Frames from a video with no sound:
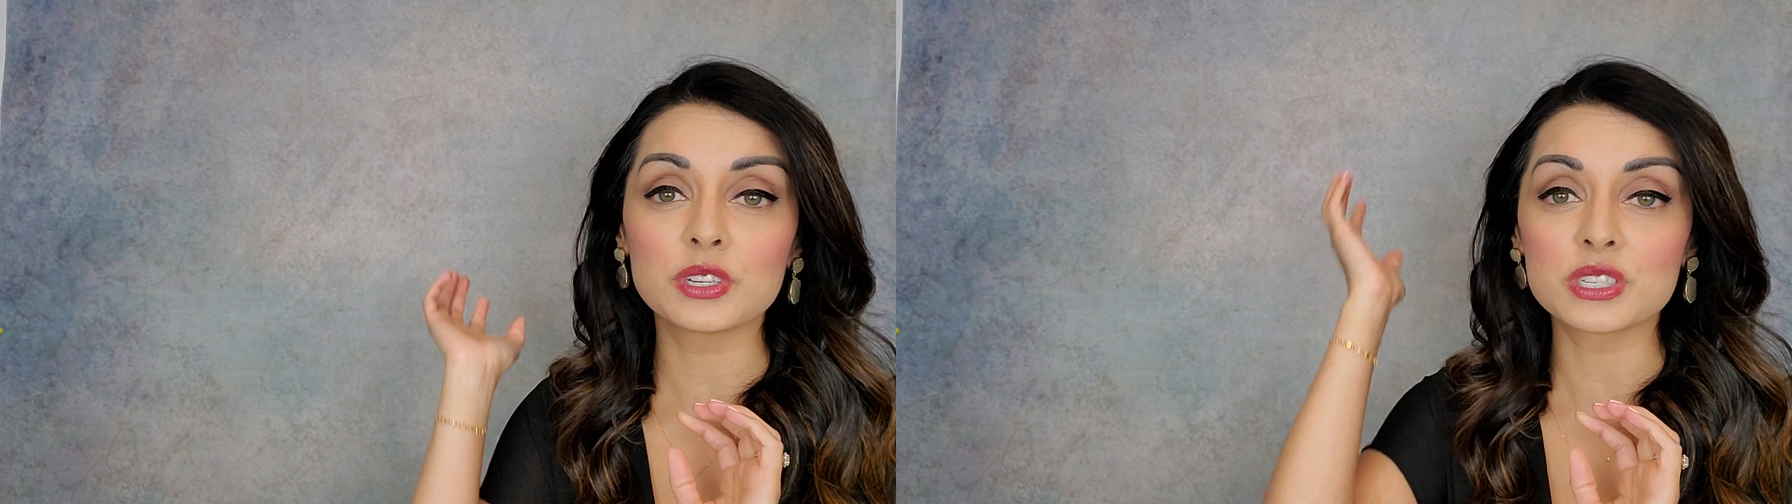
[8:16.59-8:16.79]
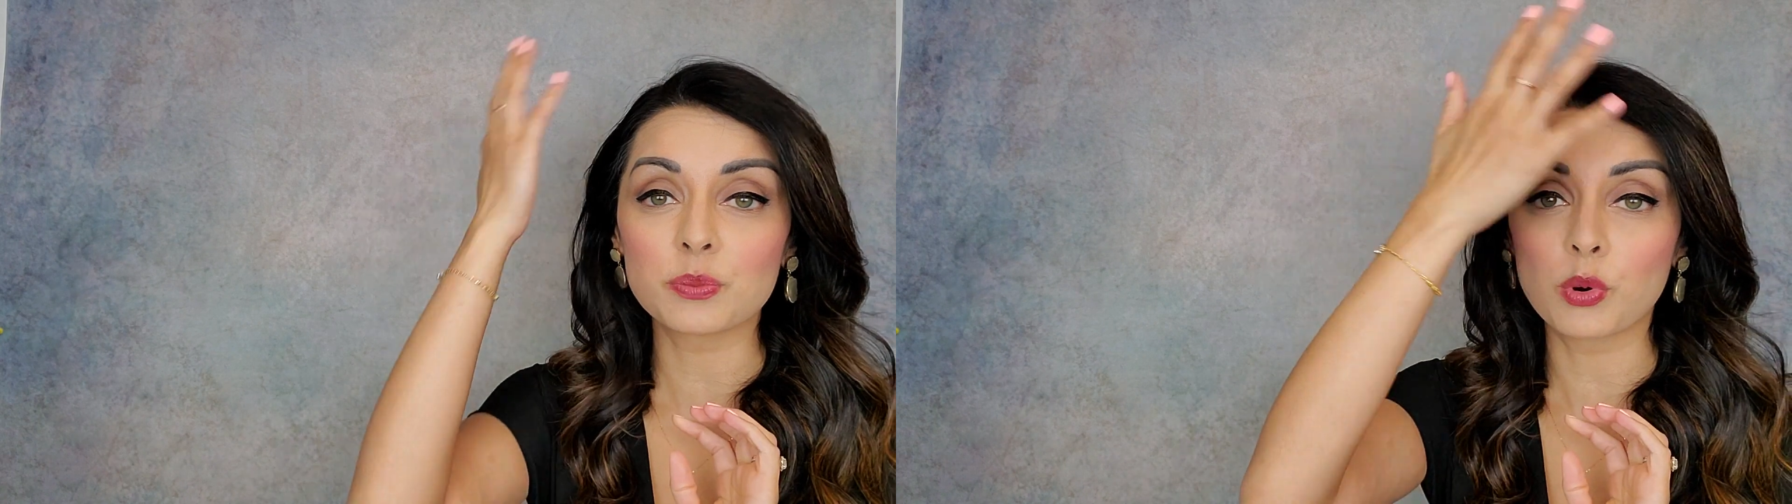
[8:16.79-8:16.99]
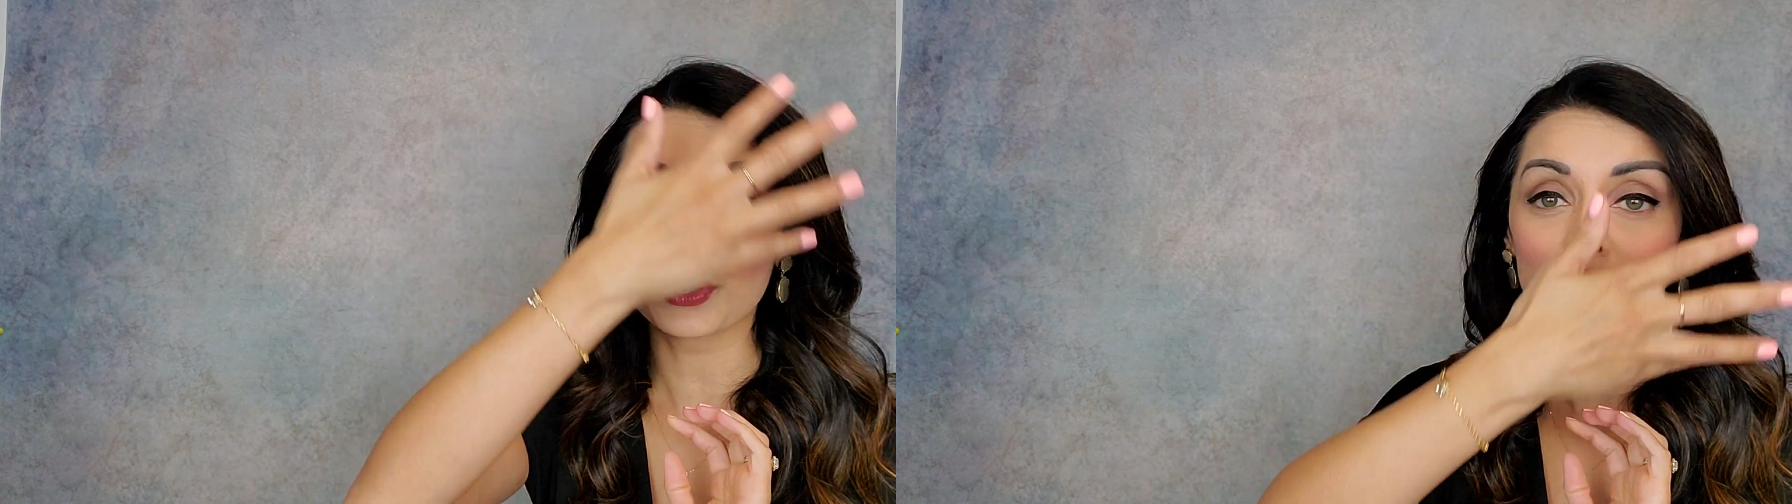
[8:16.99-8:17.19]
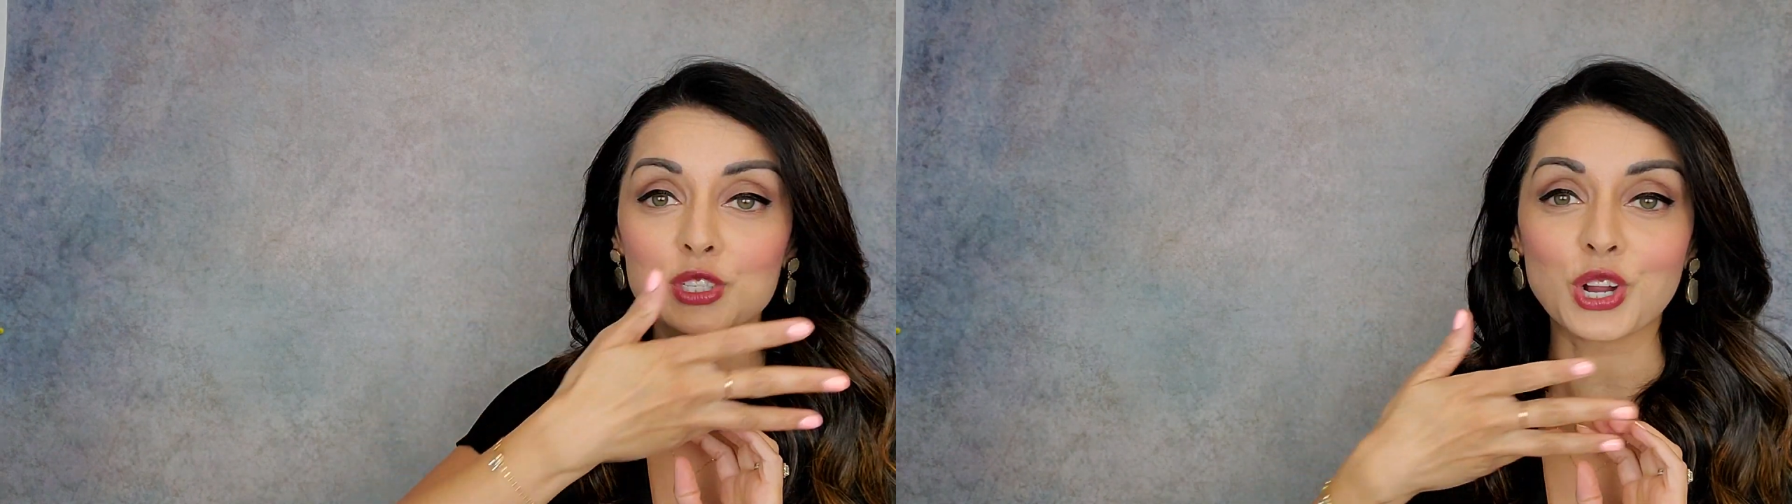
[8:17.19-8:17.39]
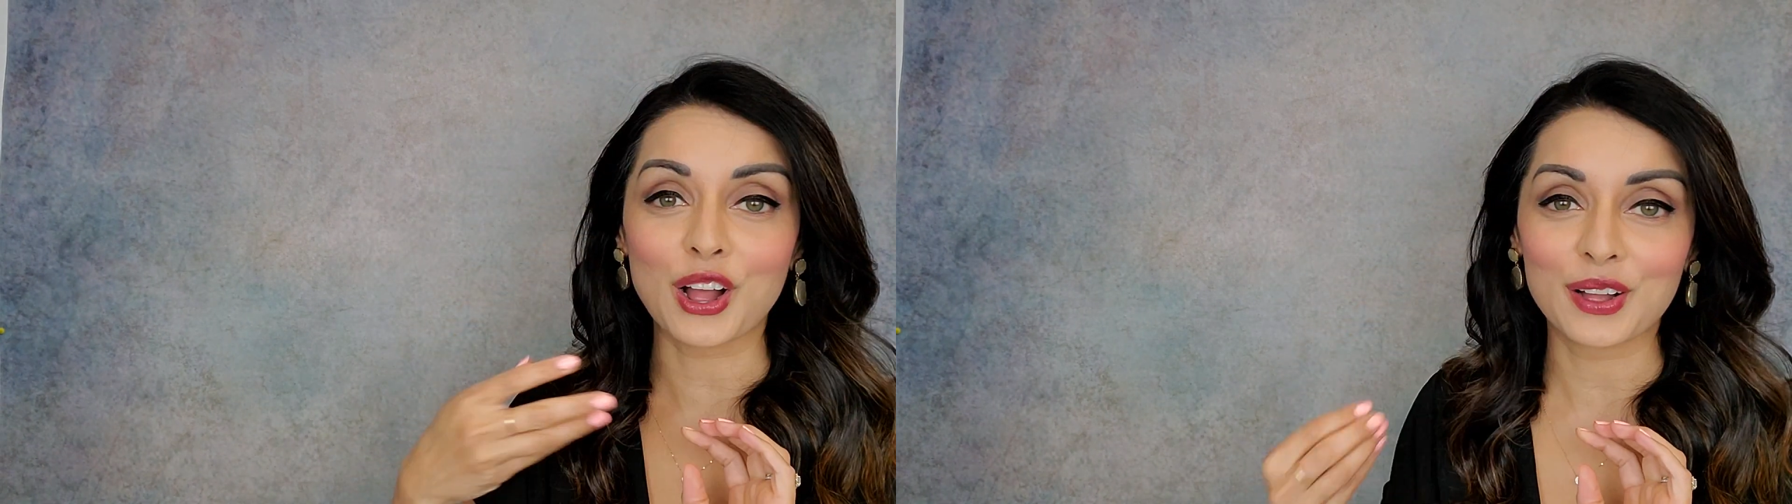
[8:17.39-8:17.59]
and support the
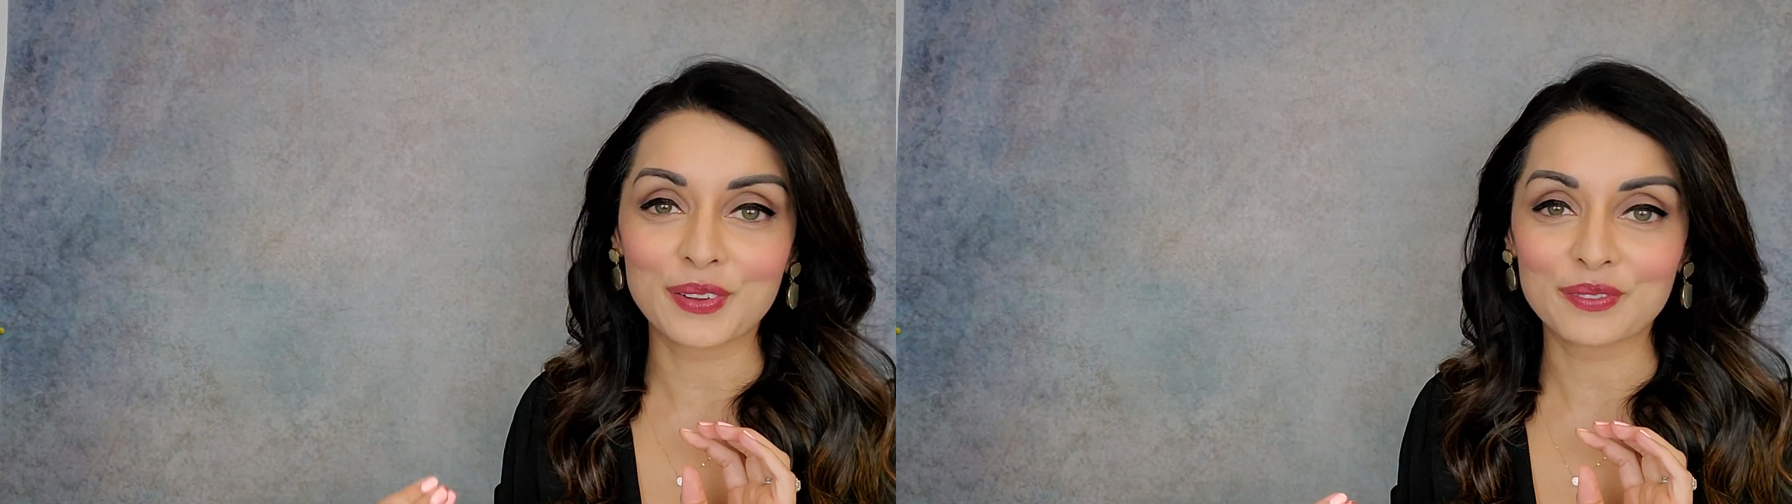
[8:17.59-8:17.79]
jaw.